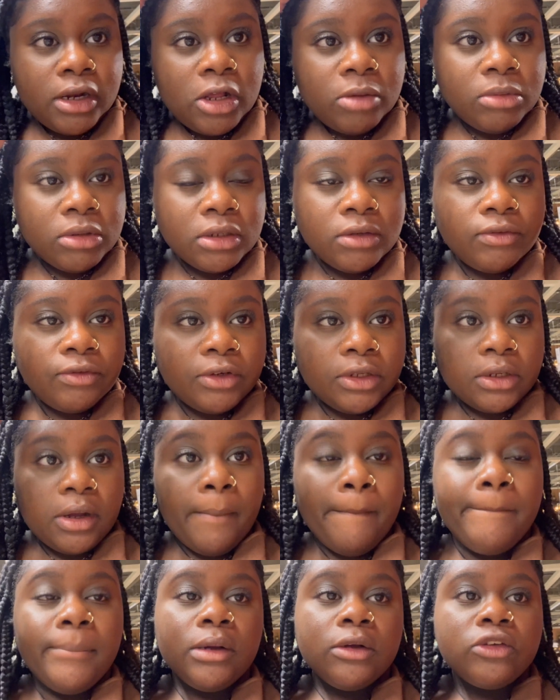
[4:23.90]
I'm looking for like a
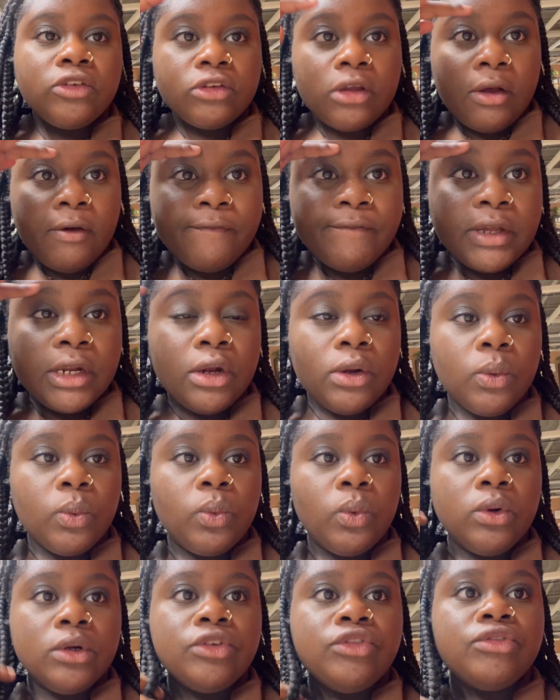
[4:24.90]
bookshelf and a
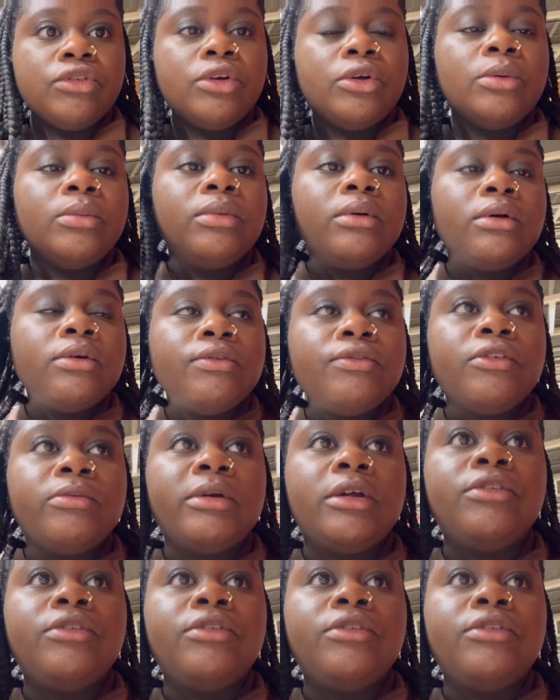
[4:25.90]
wardrobe for my